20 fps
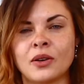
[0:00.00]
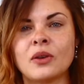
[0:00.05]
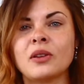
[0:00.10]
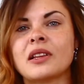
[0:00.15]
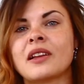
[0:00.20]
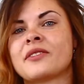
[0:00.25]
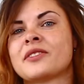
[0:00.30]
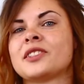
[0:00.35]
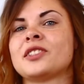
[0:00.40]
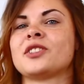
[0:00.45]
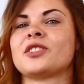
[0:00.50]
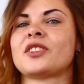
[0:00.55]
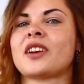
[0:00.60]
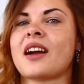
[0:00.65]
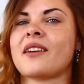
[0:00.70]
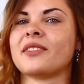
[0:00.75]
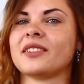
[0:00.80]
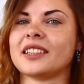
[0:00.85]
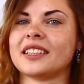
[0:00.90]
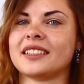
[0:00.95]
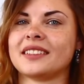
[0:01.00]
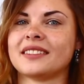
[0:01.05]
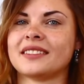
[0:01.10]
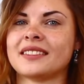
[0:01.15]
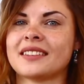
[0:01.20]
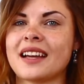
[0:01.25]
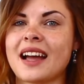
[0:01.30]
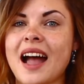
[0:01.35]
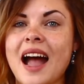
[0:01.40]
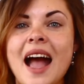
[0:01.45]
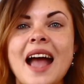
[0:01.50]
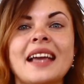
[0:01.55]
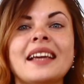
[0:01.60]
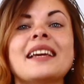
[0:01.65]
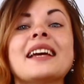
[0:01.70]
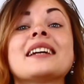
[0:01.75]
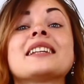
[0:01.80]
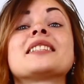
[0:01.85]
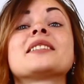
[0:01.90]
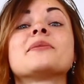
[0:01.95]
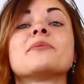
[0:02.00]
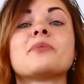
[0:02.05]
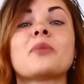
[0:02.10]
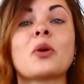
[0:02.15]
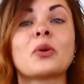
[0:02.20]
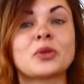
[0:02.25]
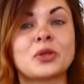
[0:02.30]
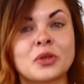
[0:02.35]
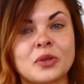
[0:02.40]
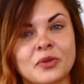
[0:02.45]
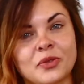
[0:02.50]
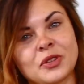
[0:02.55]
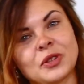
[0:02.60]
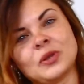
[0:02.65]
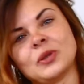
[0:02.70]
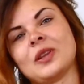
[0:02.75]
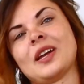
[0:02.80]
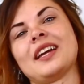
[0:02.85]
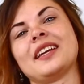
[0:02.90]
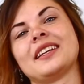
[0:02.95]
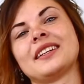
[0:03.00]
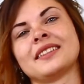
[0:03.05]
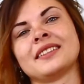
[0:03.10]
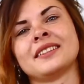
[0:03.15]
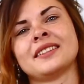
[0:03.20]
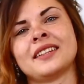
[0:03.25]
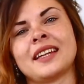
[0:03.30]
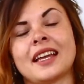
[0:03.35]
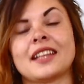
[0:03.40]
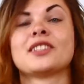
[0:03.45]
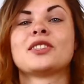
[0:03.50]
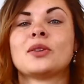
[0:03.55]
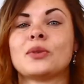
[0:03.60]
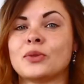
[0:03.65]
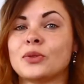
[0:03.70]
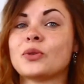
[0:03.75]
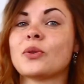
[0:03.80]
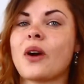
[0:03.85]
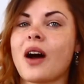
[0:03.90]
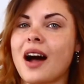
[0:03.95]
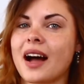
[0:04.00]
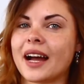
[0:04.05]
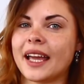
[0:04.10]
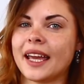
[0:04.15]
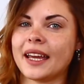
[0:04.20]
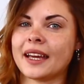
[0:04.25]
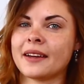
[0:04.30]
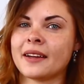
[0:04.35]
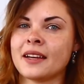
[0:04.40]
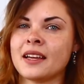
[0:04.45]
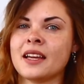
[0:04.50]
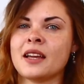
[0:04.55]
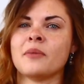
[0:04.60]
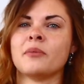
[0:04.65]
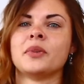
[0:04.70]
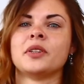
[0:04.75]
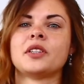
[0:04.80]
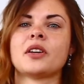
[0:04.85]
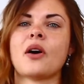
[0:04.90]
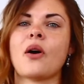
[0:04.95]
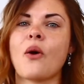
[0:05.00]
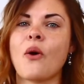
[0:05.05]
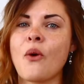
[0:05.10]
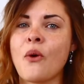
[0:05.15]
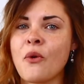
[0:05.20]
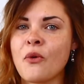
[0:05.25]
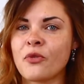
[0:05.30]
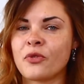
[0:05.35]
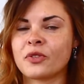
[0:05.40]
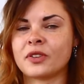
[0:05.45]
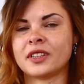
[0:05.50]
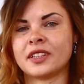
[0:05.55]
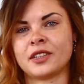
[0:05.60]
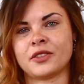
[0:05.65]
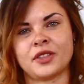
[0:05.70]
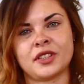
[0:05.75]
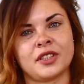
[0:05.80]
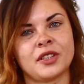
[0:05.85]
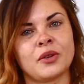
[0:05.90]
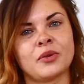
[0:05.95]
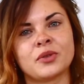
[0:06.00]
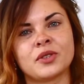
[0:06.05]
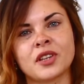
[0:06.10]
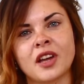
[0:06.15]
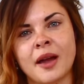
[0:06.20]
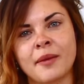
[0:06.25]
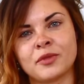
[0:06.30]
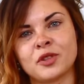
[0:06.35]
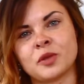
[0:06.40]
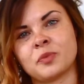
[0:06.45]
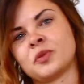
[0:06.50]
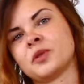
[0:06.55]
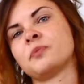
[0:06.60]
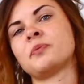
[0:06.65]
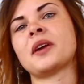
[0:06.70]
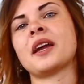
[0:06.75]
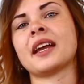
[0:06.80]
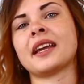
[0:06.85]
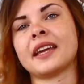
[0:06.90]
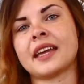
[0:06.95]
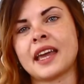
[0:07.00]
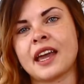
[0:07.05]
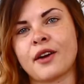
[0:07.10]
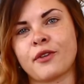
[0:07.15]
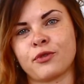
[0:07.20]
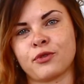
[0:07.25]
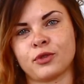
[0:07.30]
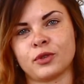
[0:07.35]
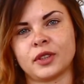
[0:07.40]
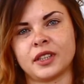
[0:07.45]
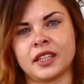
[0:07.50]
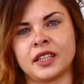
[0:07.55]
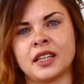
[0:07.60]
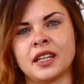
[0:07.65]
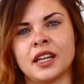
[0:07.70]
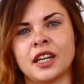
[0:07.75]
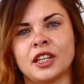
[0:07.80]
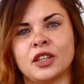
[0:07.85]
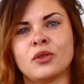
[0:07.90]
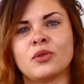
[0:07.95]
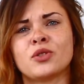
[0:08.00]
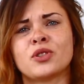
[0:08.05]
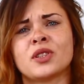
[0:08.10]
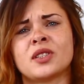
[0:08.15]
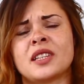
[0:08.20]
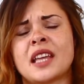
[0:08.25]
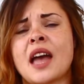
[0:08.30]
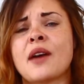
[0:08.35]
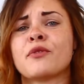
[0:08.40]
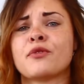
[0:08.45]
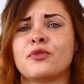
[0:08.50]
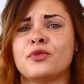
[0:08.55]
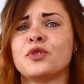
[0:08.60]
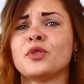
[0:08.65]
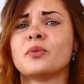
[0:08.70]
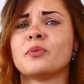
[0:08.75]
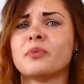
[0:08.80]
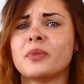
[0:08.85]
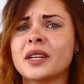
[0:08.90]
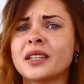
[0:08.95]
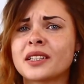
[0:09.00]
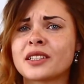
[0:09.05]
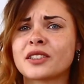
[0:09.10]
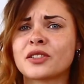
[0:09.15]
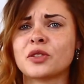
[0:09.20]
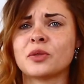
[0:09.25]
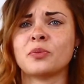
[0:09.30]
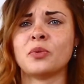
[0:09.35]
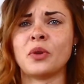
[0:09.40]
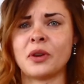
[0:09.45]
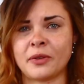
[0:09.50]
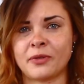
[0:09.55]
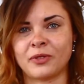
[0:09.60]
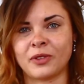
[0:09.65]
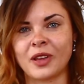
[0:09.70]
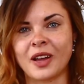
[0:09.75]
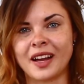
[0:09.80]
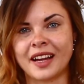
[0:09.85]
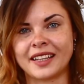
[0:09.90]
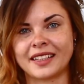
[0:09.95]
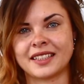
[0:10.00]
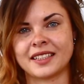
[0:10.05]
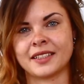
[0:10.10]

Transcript: Who loves traveling? I guess most of you like, and so do I. But often there is no time to prepare carefully. You just have a few minutes to book a flight.